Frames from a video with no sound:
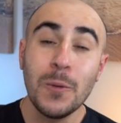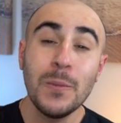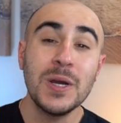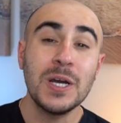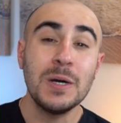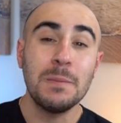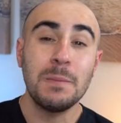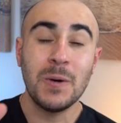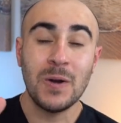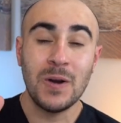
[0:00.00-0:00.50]
we
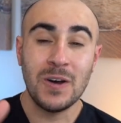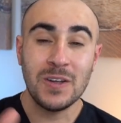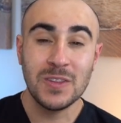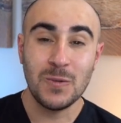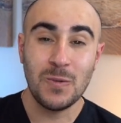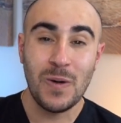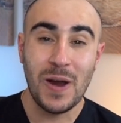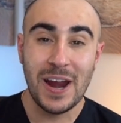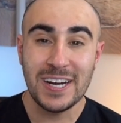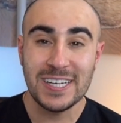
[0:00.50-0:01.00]
go put on
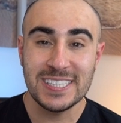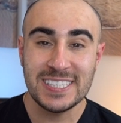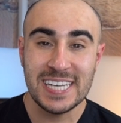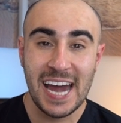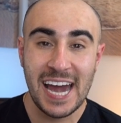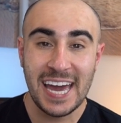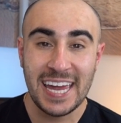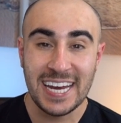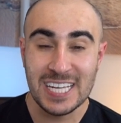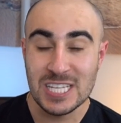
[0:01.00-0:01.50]
the wire to
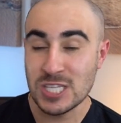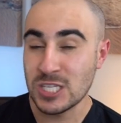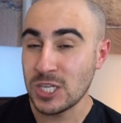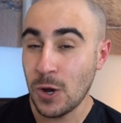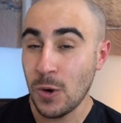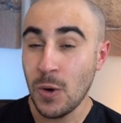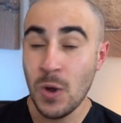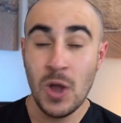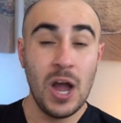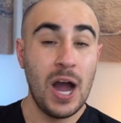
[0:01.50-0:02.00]
tie it in.
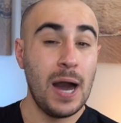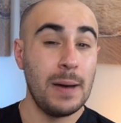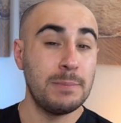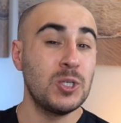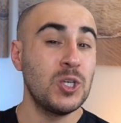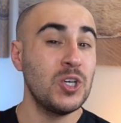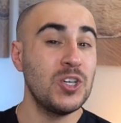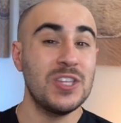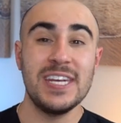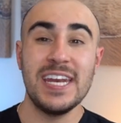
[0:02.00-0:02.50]
So I'm
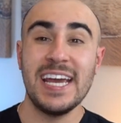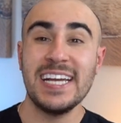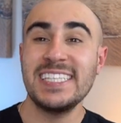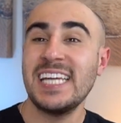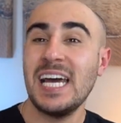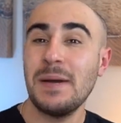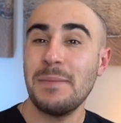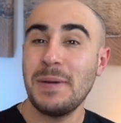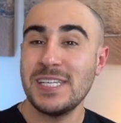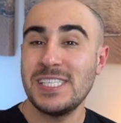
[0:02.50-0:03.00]
sure the next
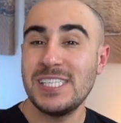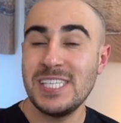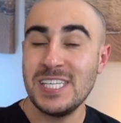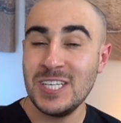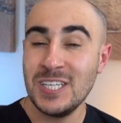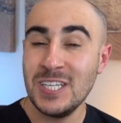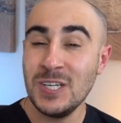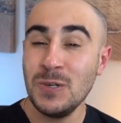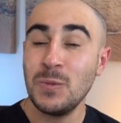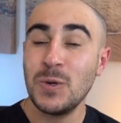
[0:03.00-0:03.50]
time I see
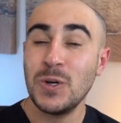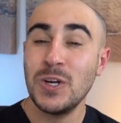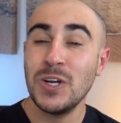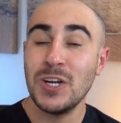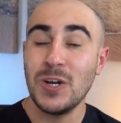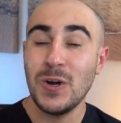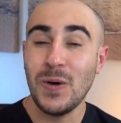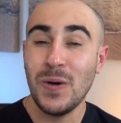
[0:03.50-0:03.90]
her, we're gonna go